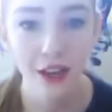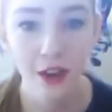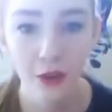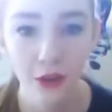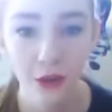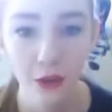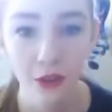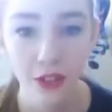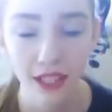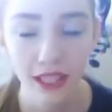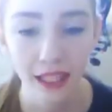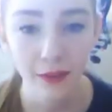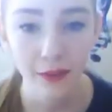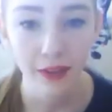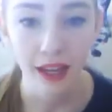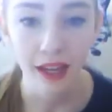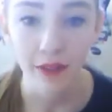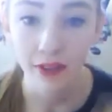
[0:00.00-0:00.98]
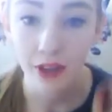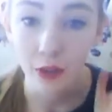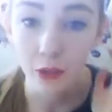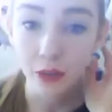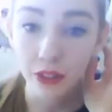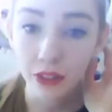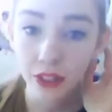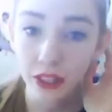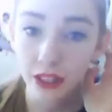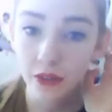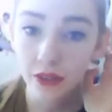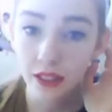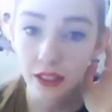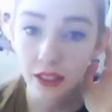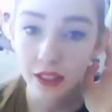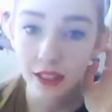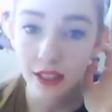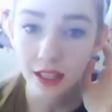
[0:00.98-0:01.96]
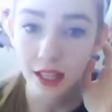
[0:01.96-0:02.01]
The whole light coming out of my window
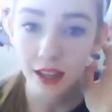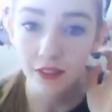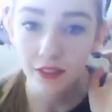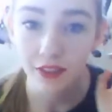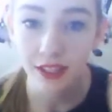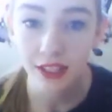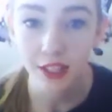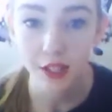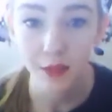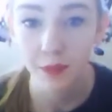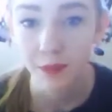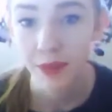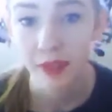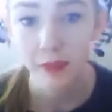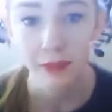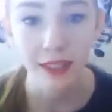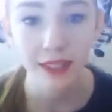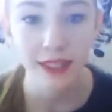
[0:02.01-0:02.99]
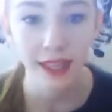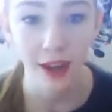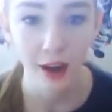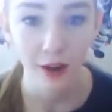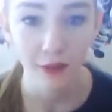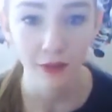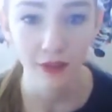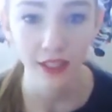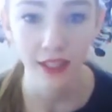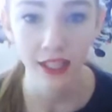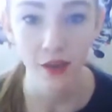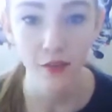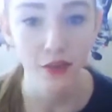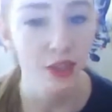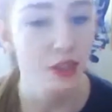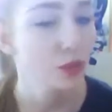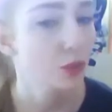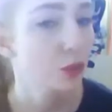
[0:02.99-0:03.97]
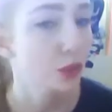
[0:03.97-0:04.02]
and stuff and it's beaming down on me and having
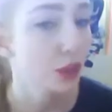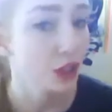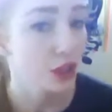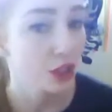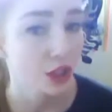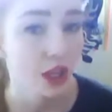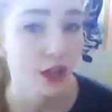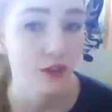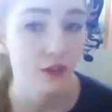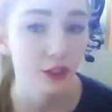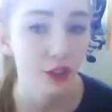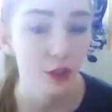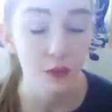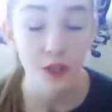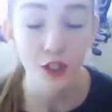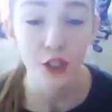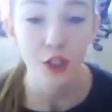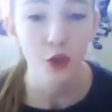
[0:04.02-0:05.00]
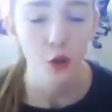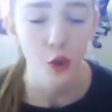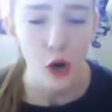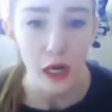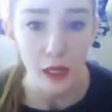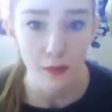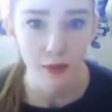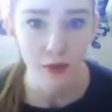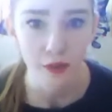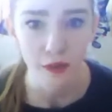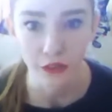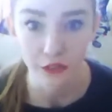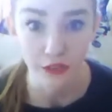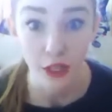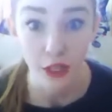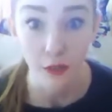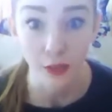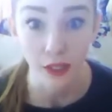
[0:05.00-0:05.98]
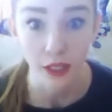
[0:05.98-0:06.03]
this really soft glow, which is horrible for
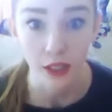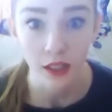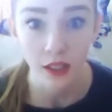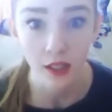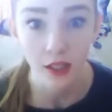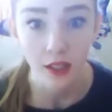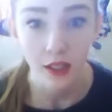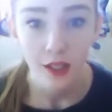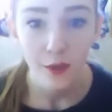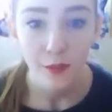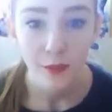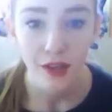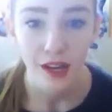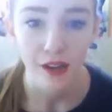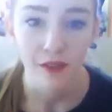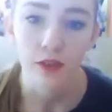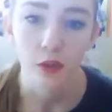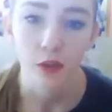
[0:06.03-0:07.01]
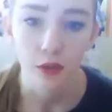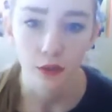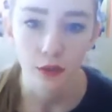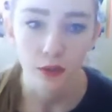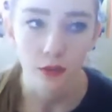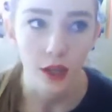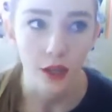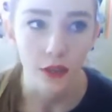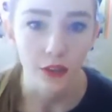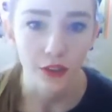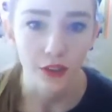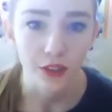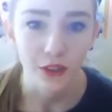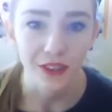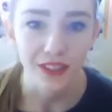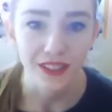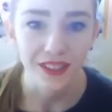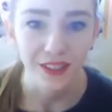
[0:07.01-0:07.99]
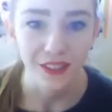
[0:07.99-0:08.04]
filming. But I have no other
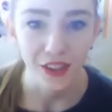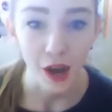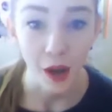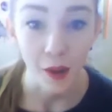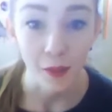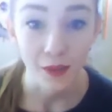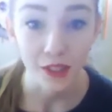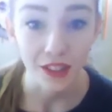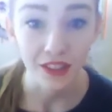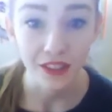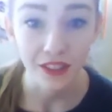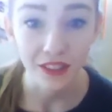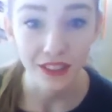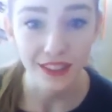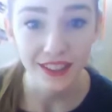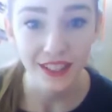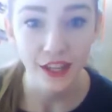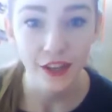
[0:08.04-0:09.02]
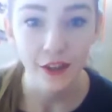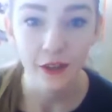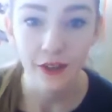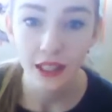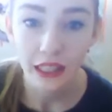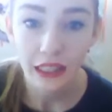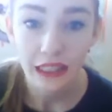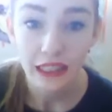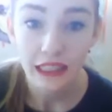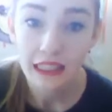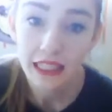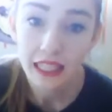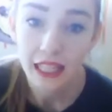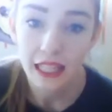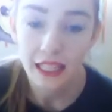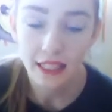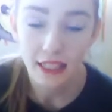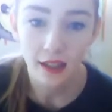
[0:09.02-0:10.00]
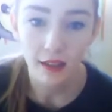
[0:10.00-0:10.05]
choice or option. So
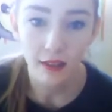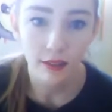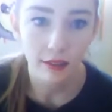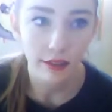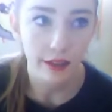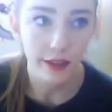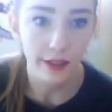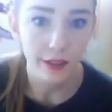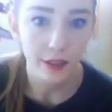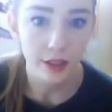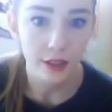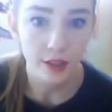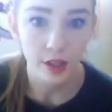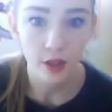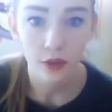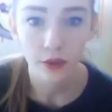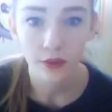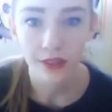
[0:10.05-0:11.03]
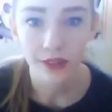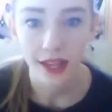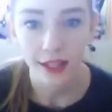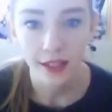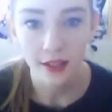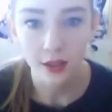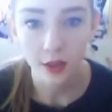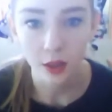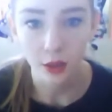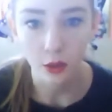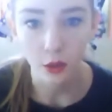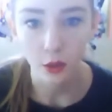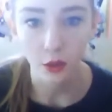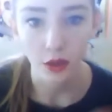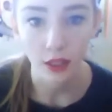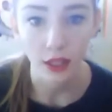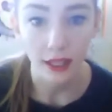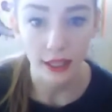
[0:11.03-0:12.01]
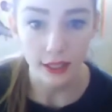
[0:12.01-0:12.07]
it's kind of there, so that's the whole
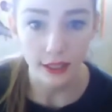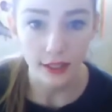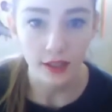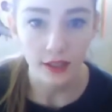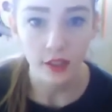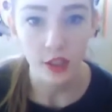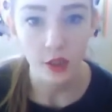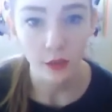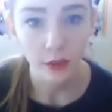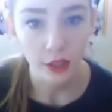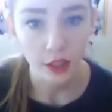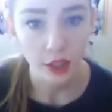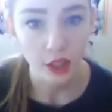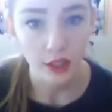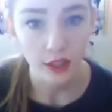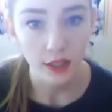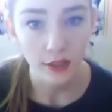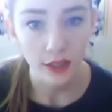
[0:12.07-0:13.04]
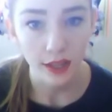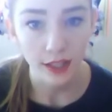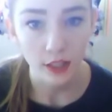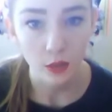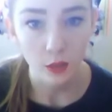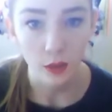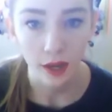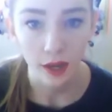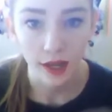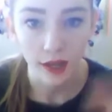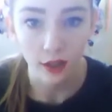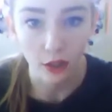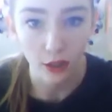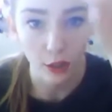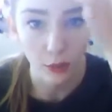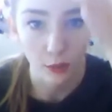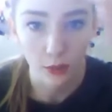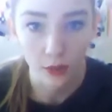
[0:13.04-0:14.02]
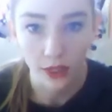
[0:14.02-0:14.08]
light situation and that's why I
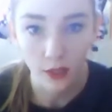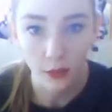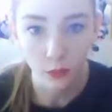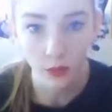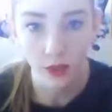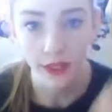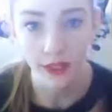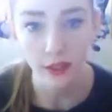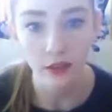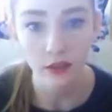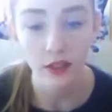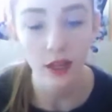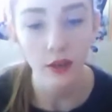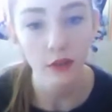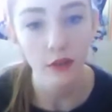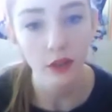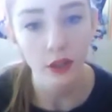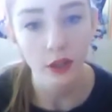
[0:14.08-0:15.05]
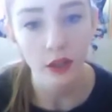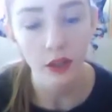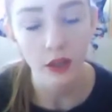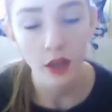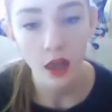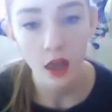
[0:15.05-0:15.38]
look bright white around here.